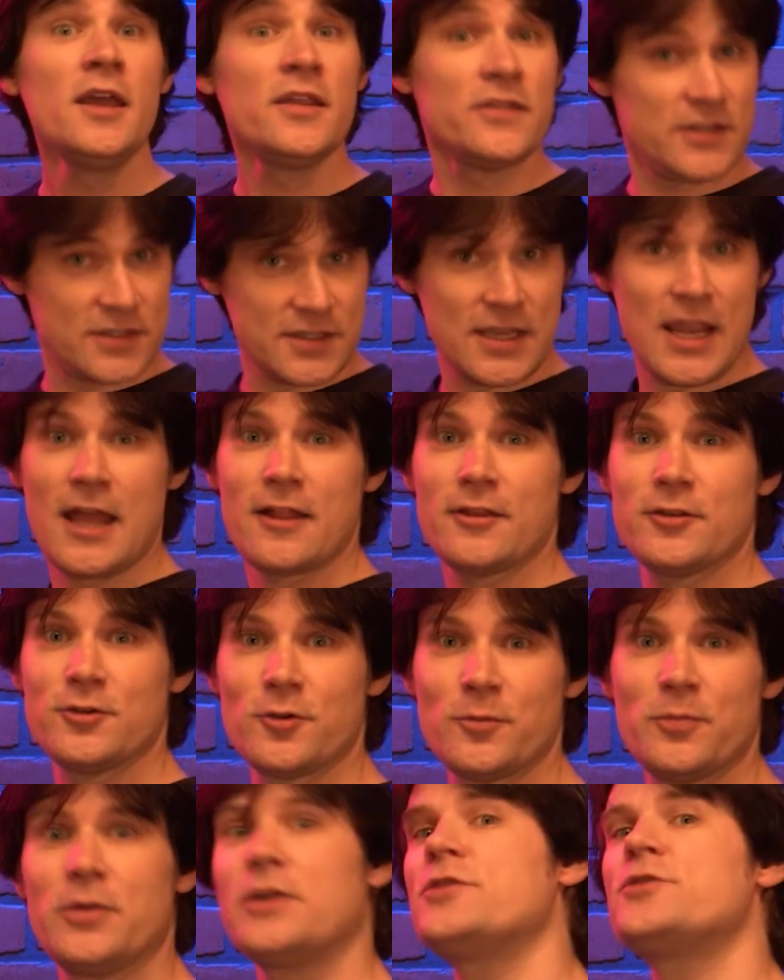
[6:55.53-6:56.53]
This
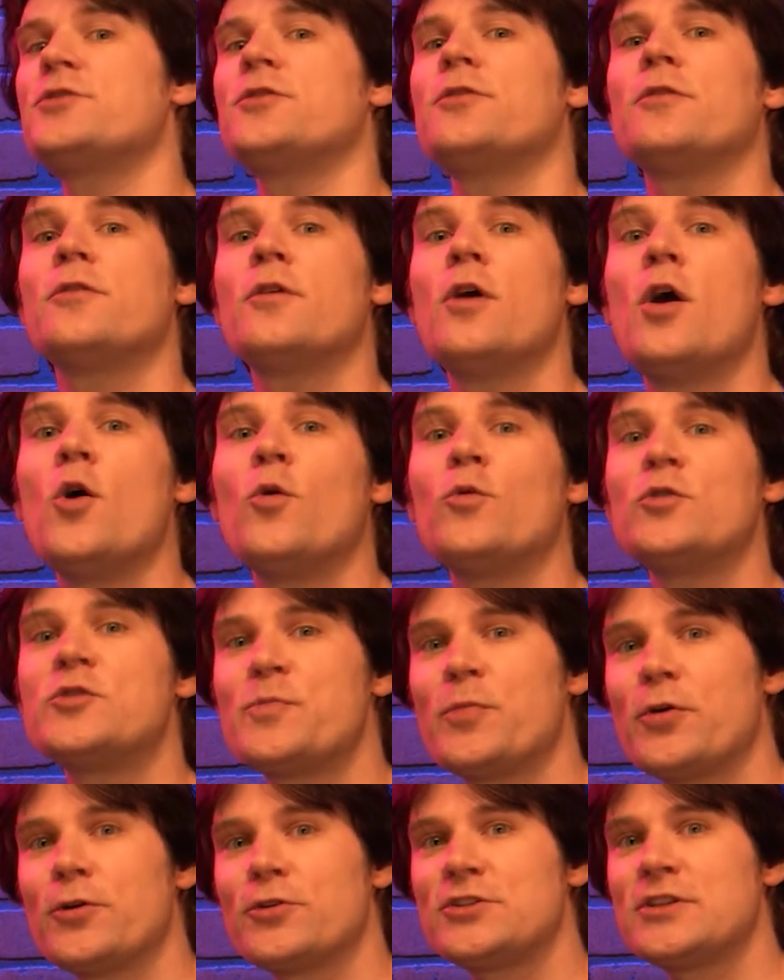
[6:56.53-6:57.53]
calendar picture was
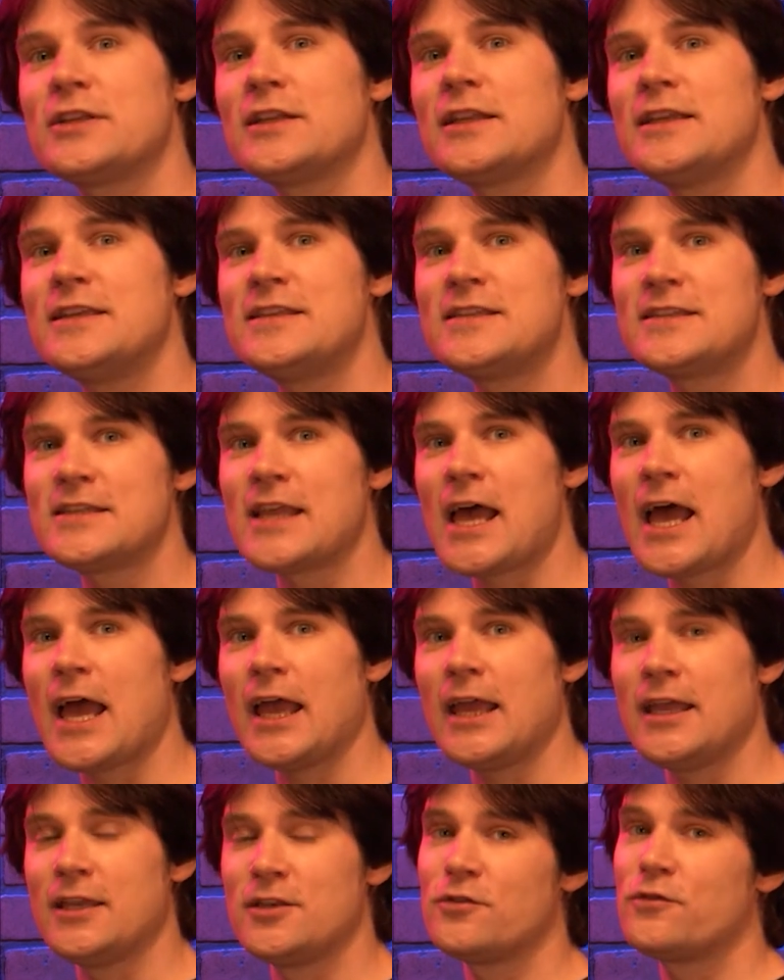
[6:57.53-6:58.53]
personally
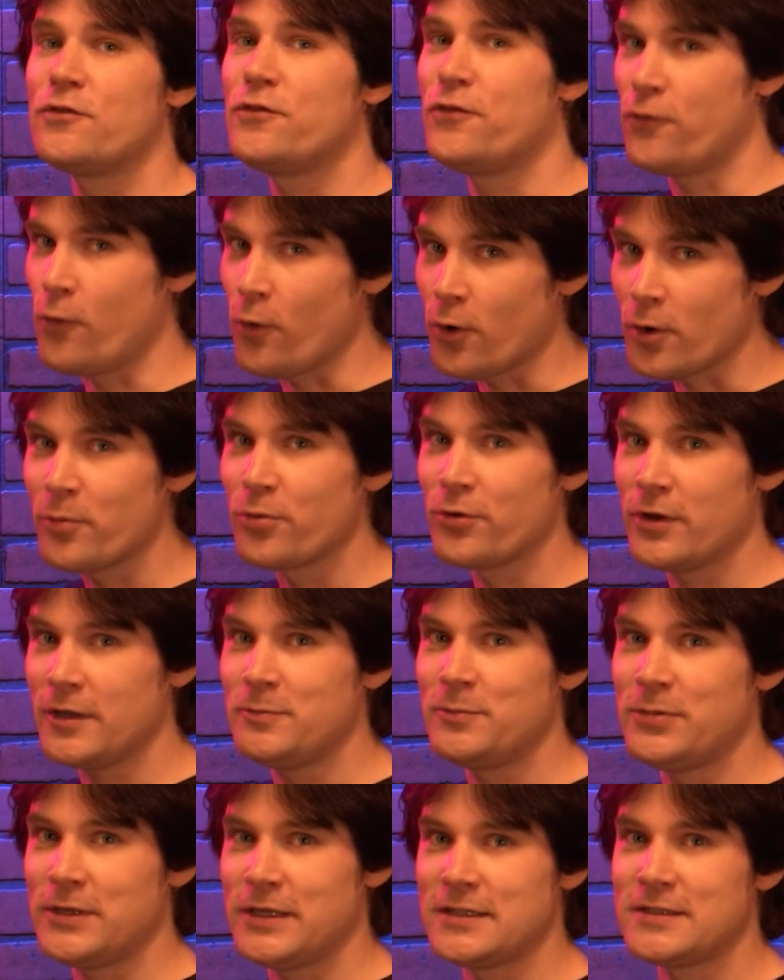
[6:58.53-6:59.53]
signed for
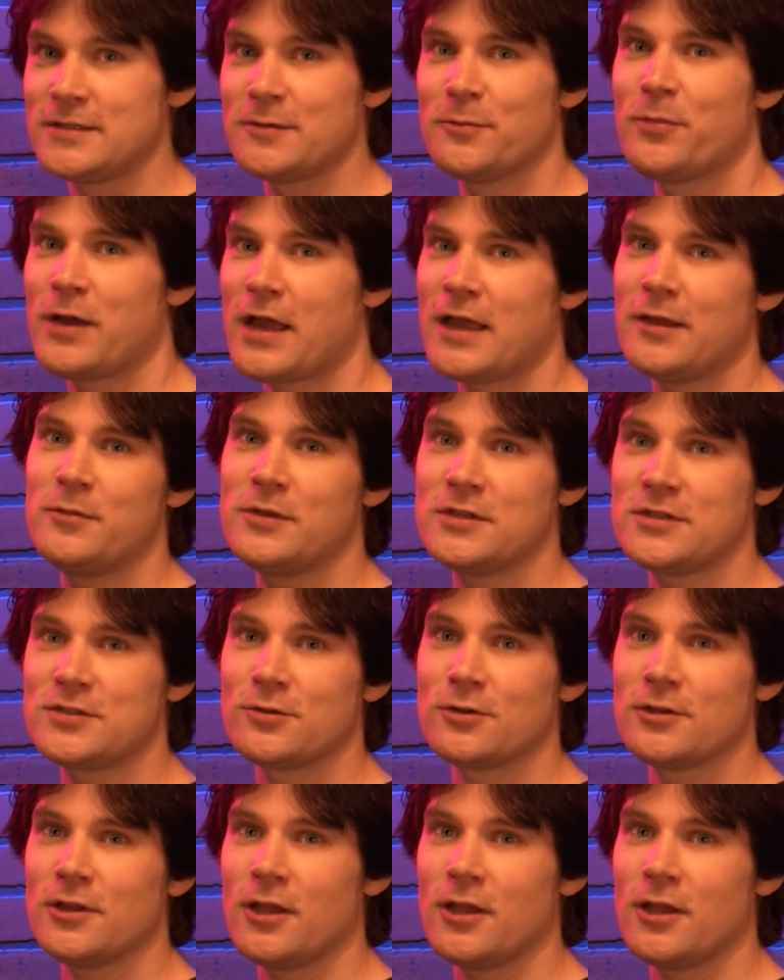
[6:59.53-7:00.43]
BritBeat by Mr.